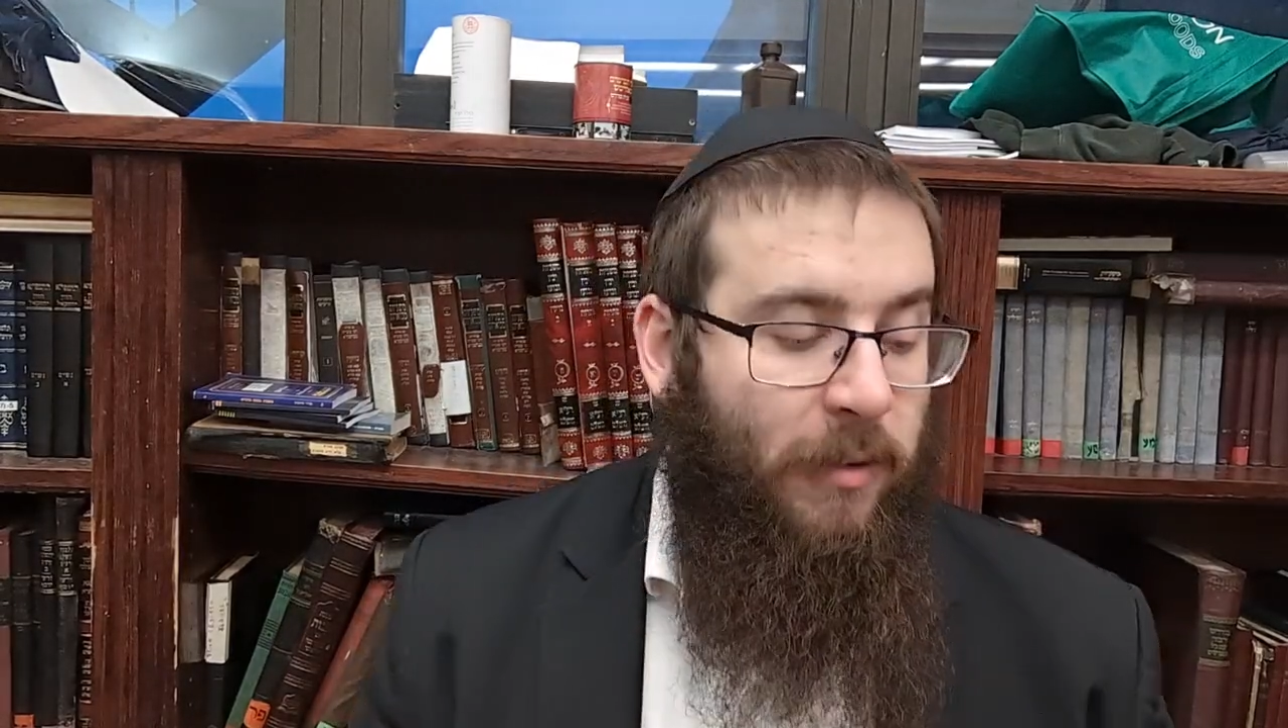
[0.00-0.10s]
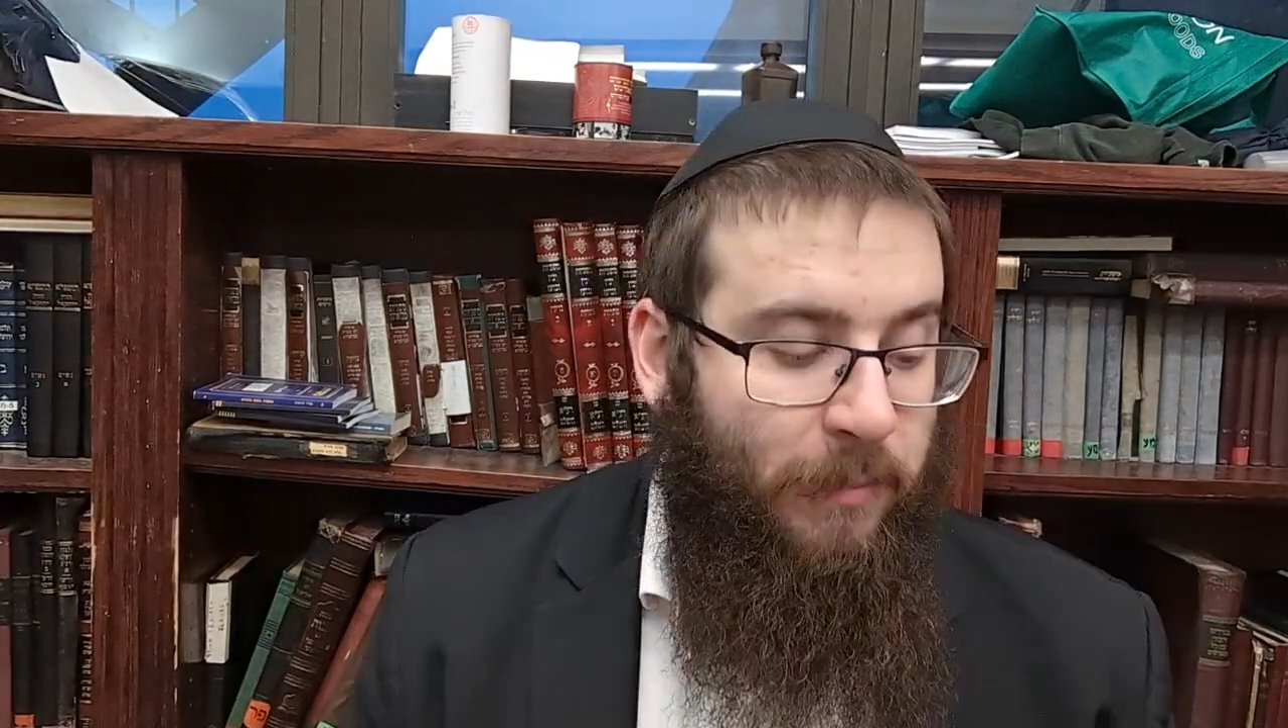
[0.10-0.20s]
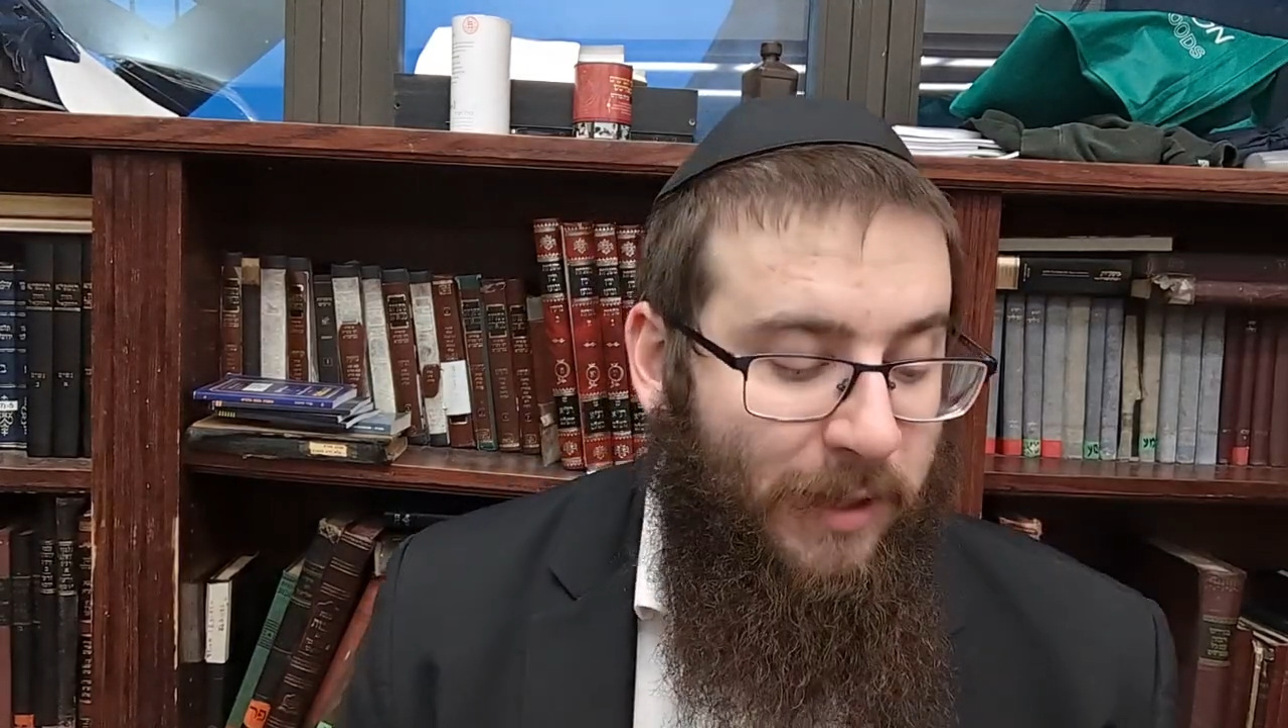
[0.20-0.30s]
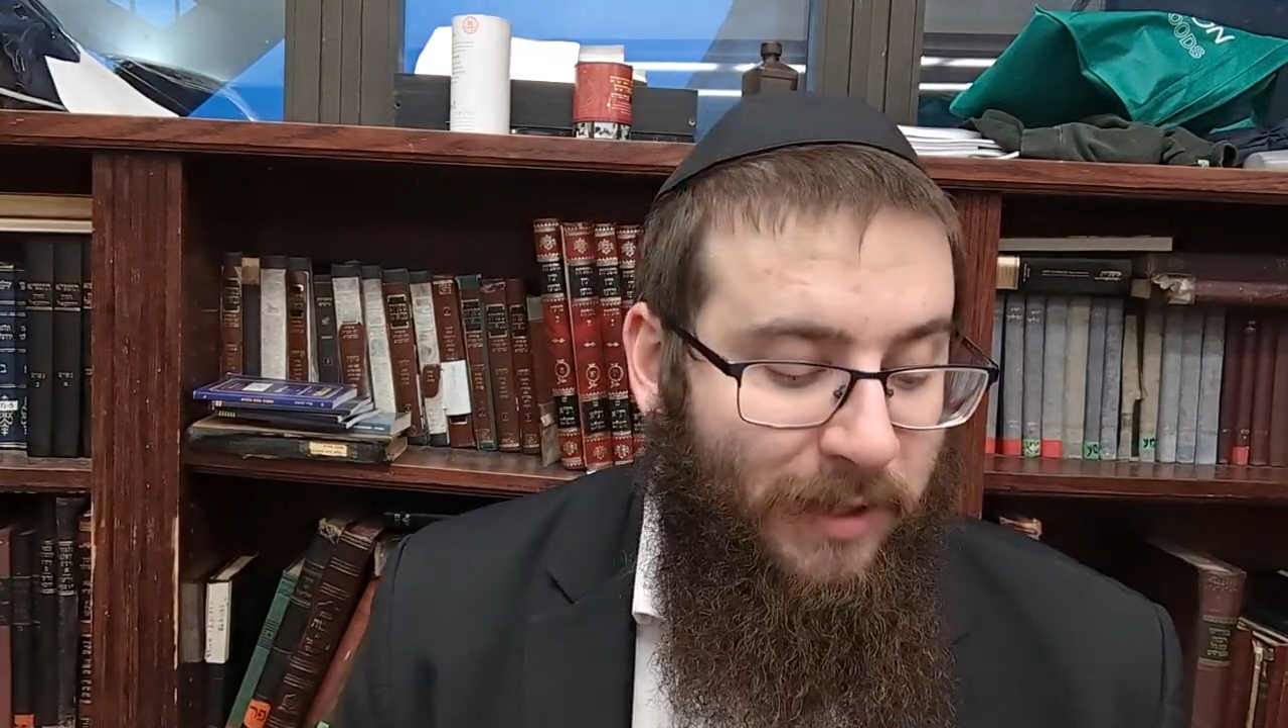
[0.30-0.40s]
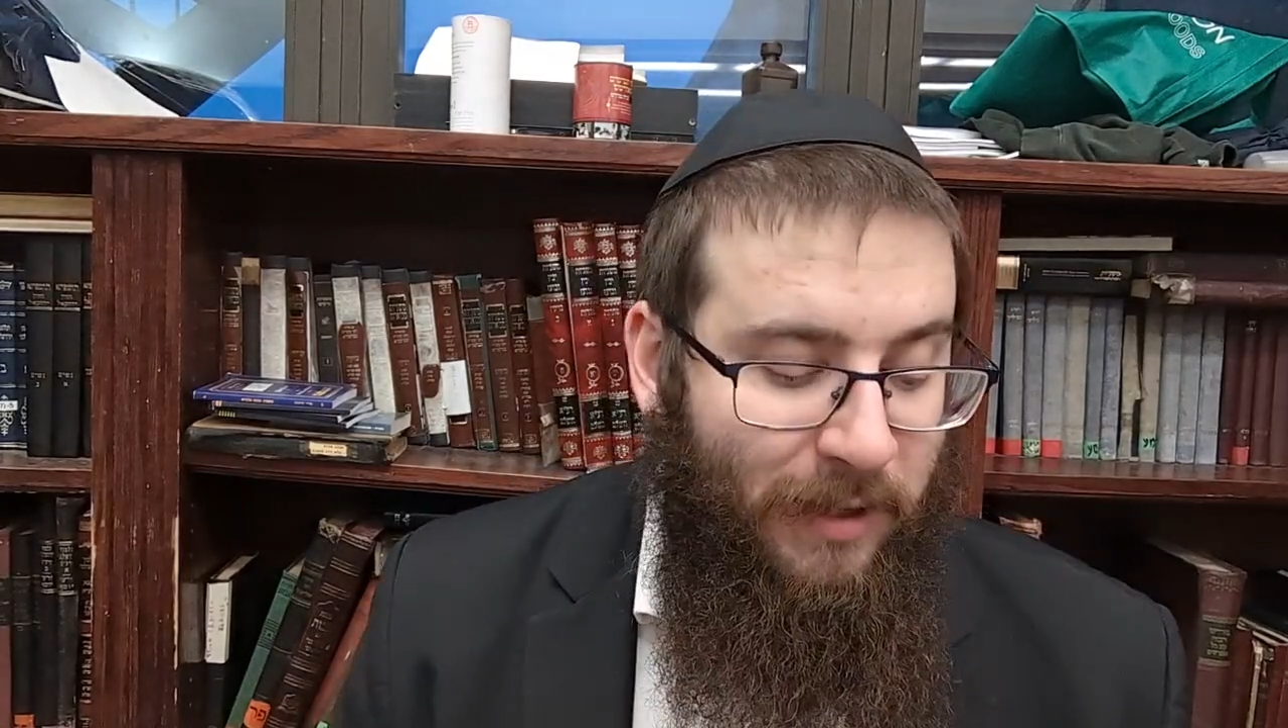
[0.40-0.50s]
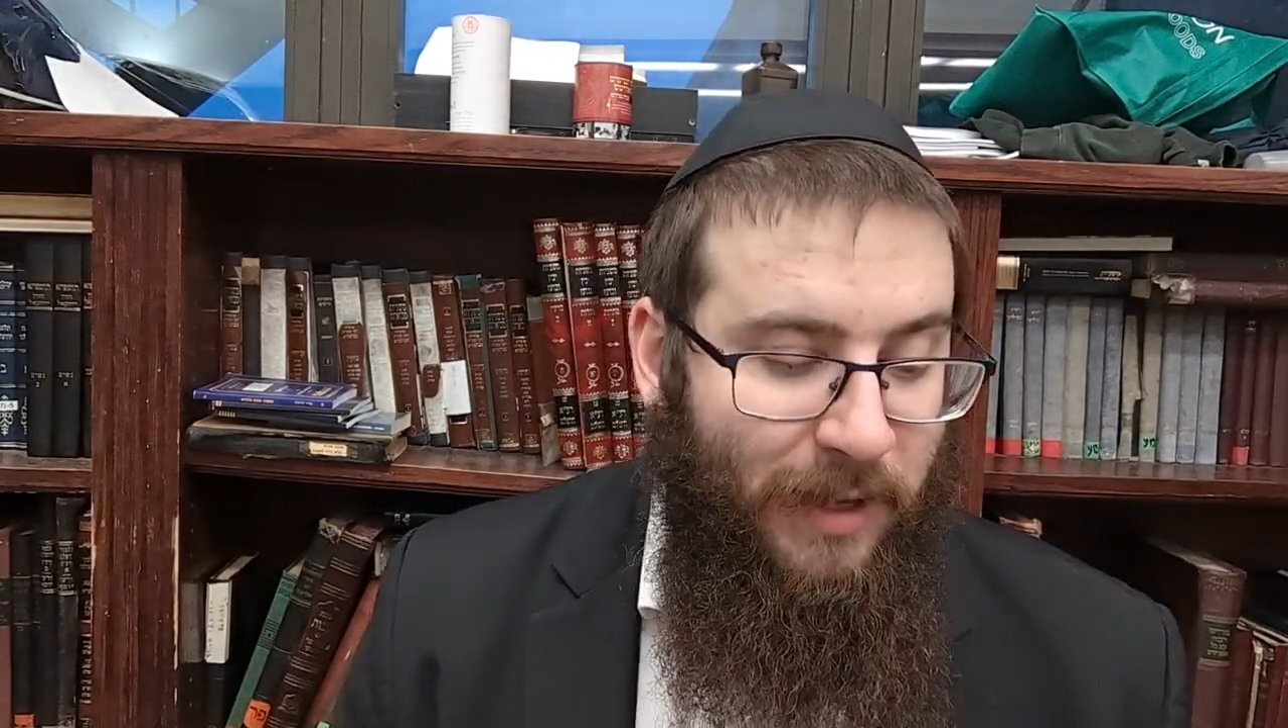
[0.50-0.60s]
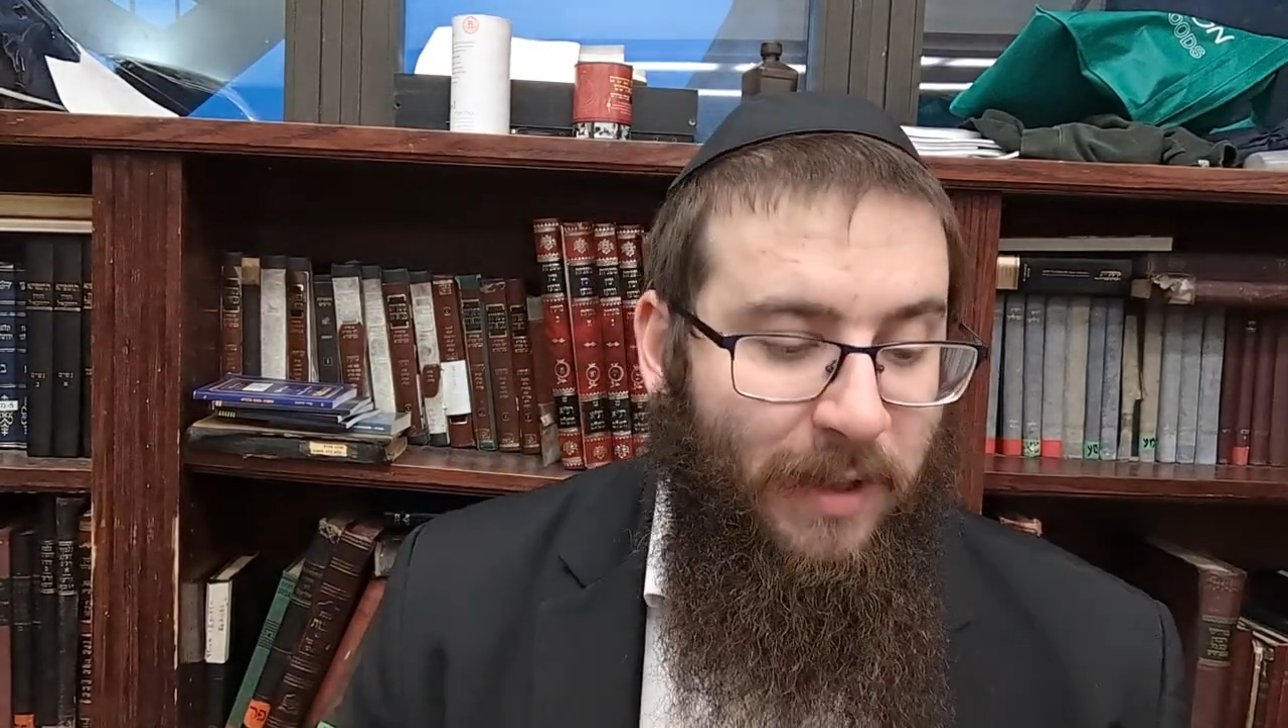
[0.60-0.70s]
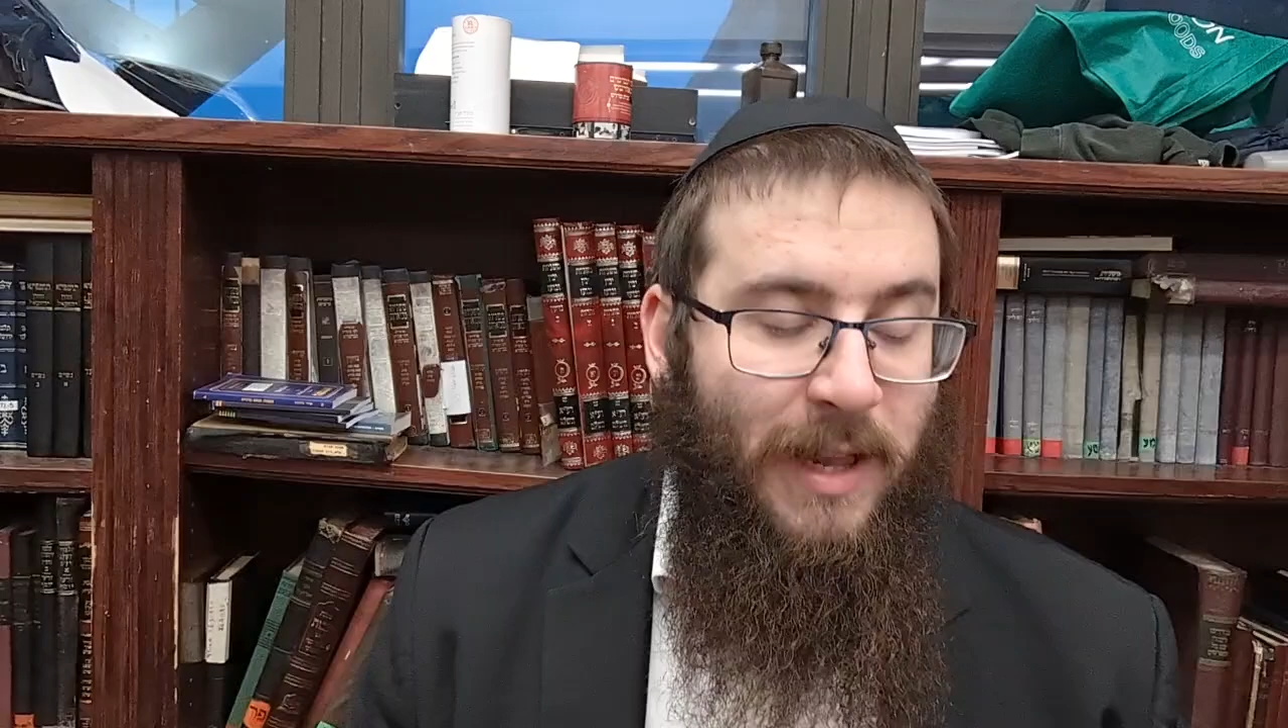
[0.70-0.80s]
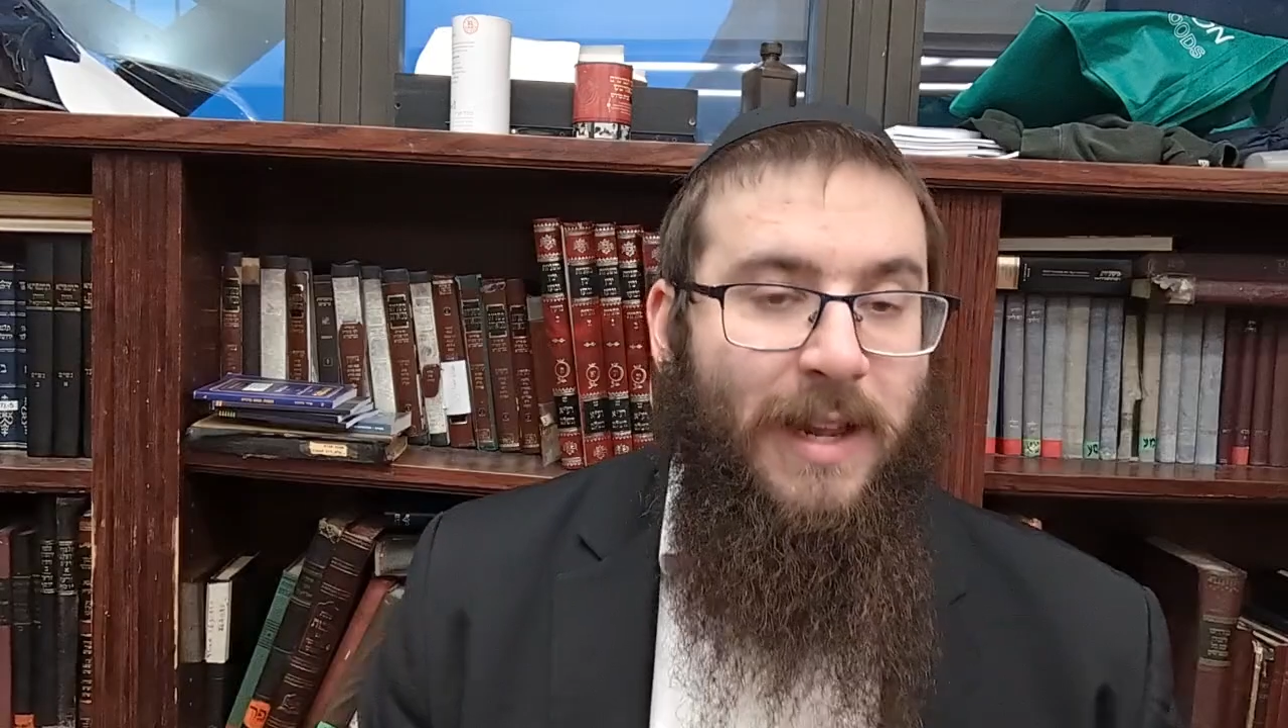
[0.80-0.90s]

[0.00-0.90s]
completely.